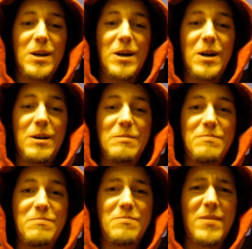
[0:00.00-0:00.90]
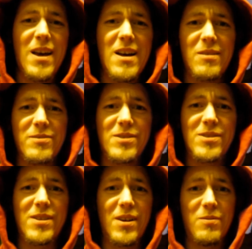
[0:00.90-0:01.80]
Um, yeah, it was
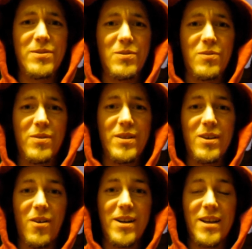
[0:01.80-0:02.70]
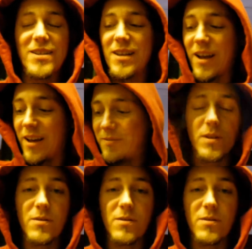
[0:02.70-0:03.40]
just, it was a really great day today.